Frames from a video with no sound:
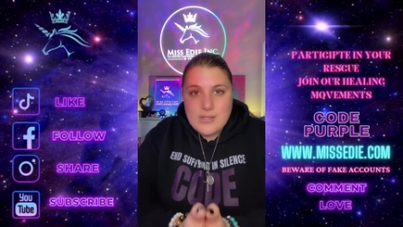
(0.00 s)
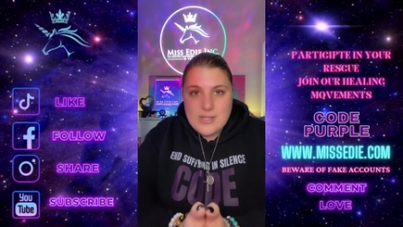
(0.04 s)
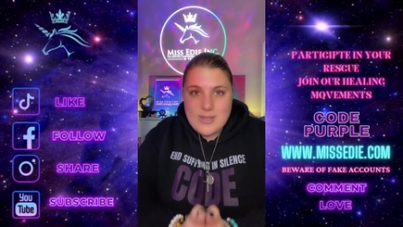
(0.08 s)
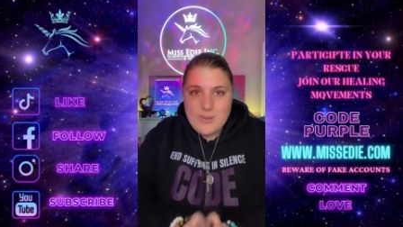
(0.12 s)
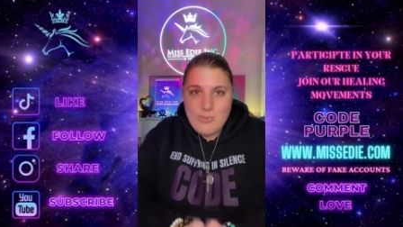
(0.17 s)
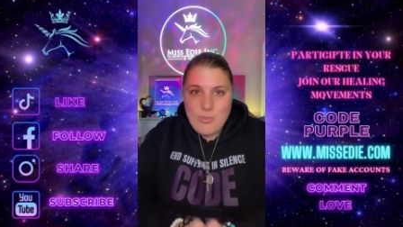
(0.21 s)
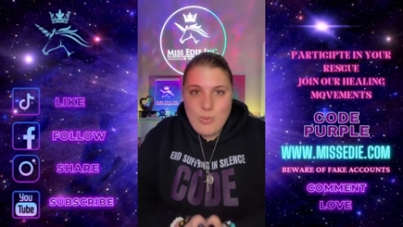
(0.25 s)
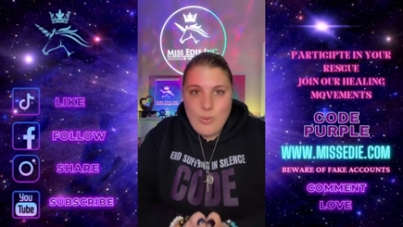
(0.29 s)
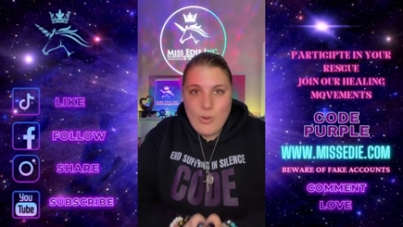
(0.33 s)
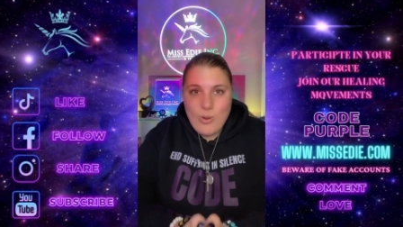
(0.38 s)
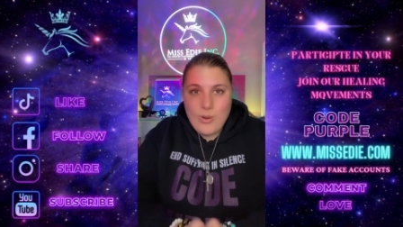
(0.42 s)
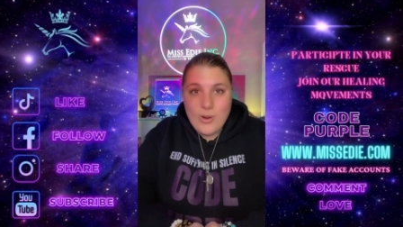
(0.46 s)

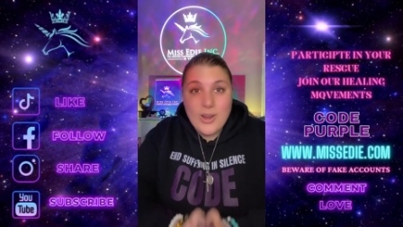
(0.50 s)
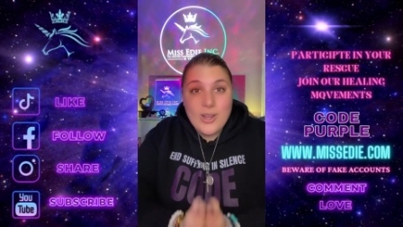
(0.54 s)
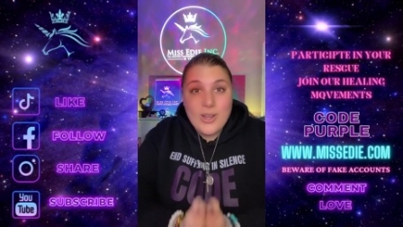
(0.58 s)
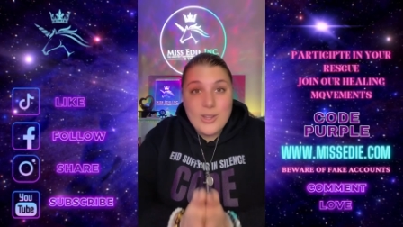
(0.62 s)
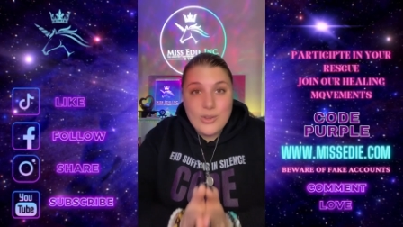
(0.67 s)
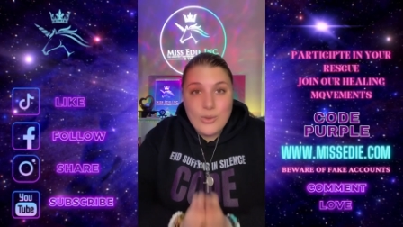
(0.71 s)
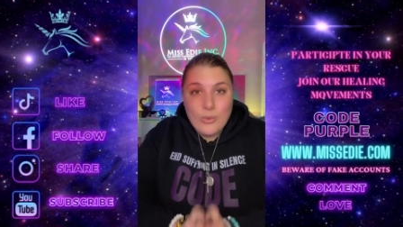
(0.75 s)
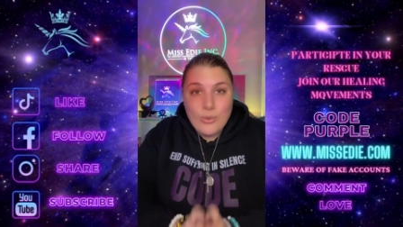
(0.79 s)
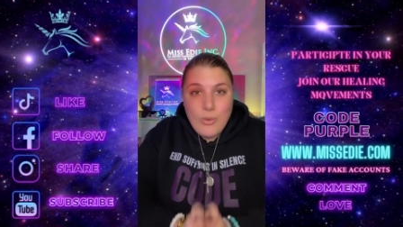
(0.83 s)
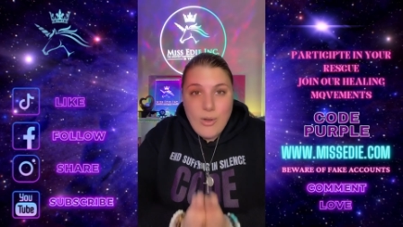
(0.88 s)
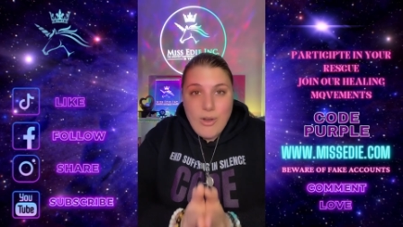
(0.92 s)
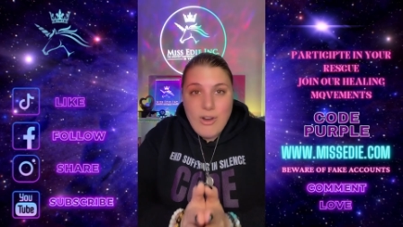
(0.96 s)
support
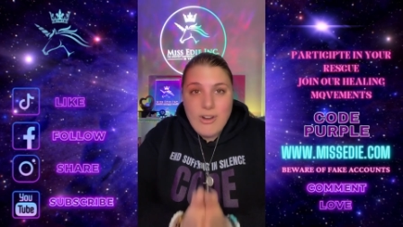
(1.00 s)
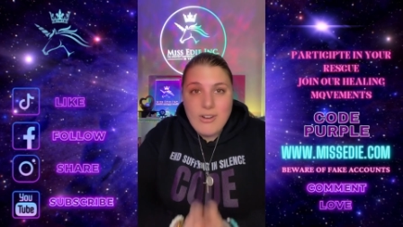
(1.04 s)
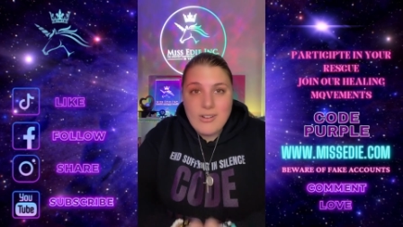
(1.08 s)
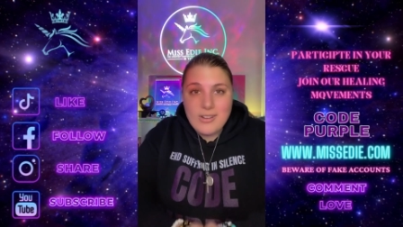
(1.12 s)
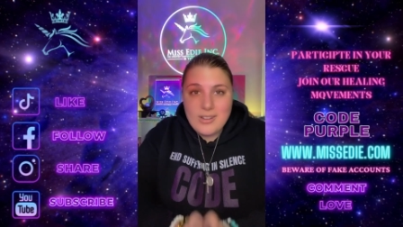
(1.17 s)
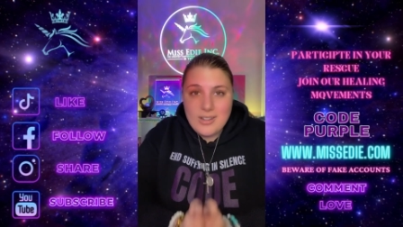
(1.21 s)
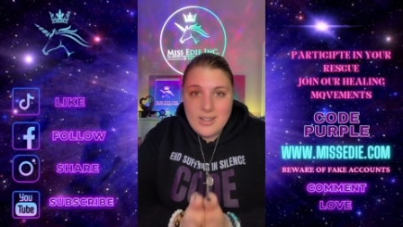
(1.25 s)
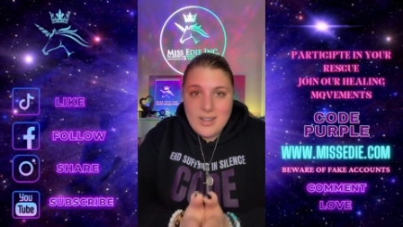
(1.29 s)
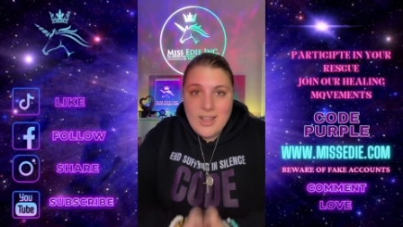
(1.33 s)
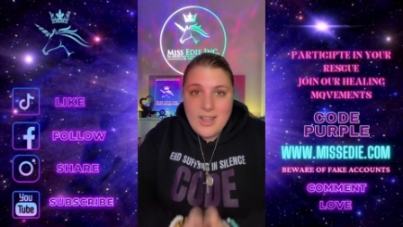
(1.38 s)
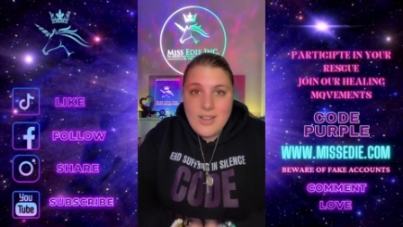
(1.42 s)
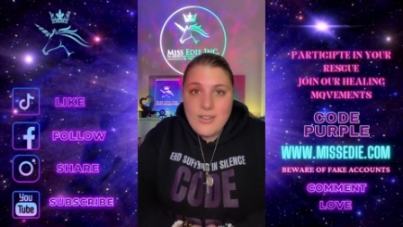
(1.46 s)
and you
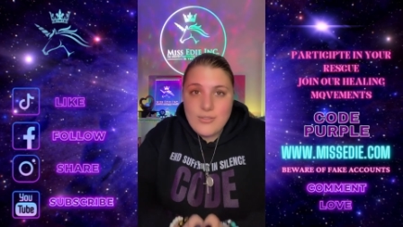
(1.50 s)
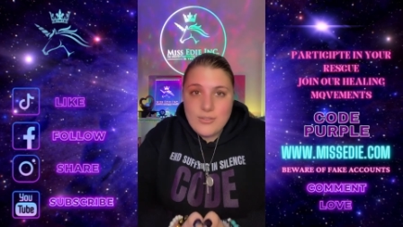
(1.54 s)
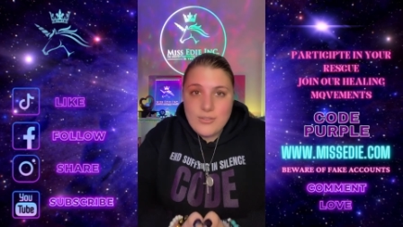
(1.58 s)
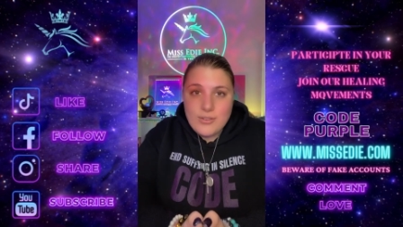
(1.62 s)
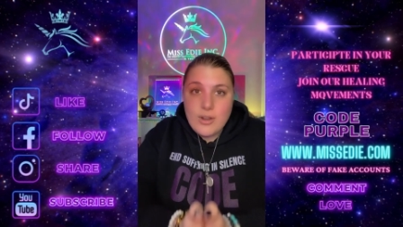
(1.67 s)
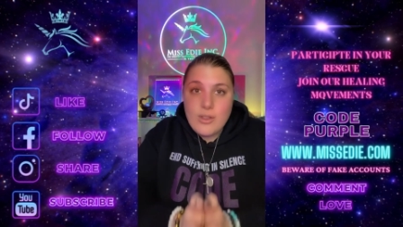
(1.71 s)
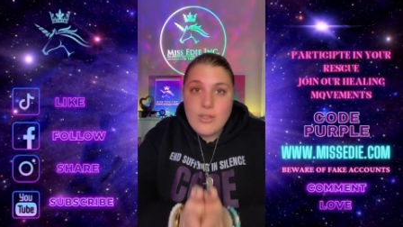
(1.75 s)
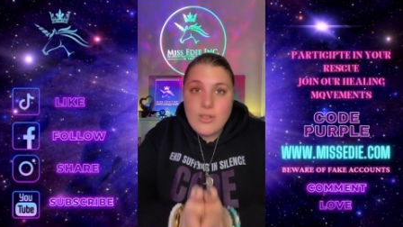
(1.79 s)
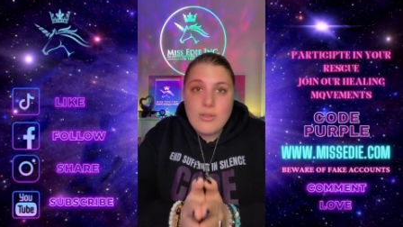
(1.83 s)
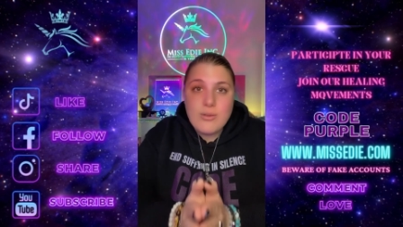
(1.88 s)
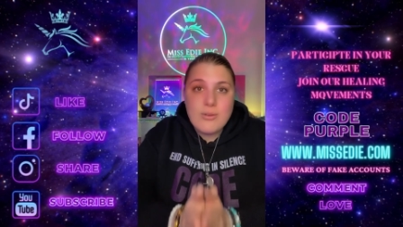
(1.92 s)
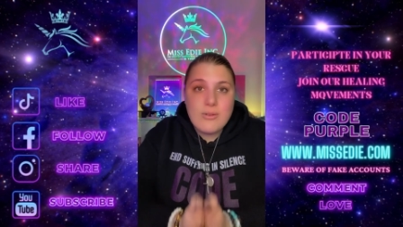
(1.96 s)
are
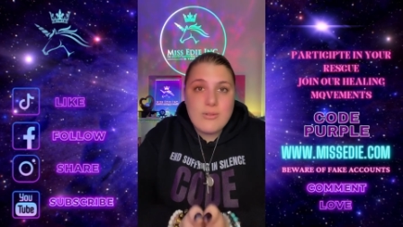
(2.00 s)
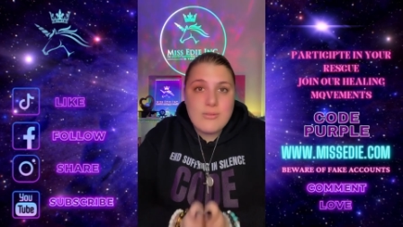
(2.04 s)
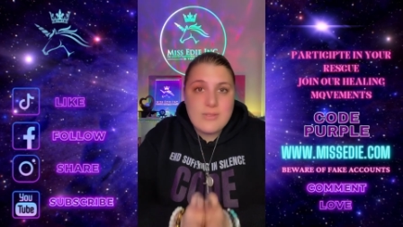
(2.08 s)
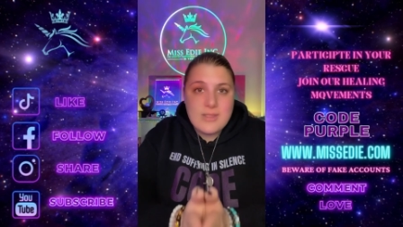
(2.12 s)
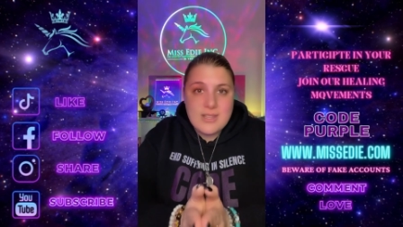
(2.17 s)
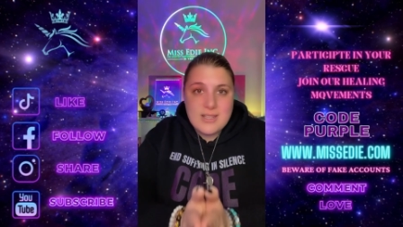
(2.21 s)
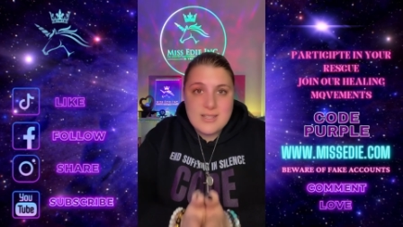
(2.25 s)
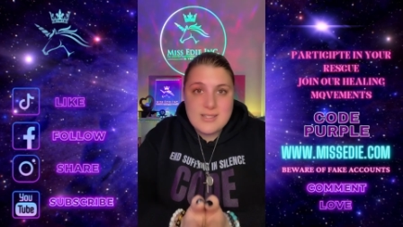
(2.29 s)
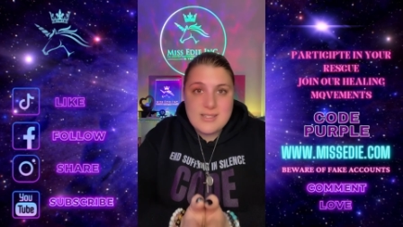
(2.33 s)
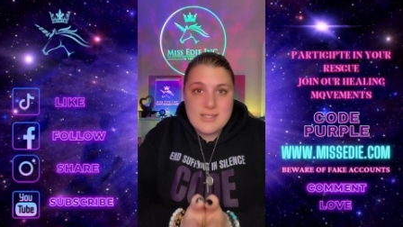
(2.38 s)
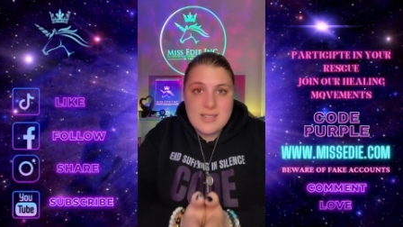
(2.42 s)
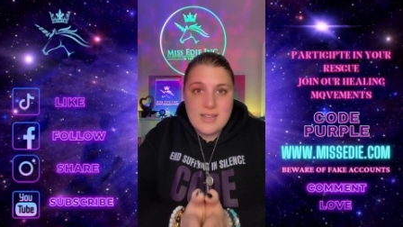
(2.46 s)
loved through
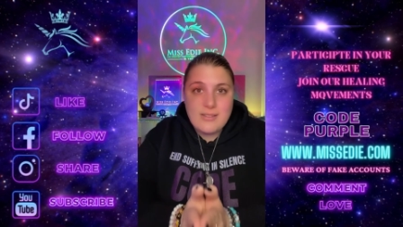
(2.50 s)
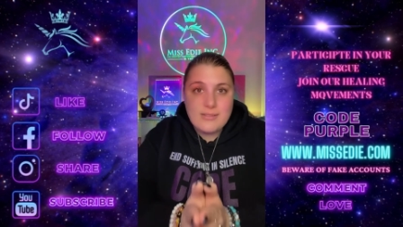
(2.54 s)
this,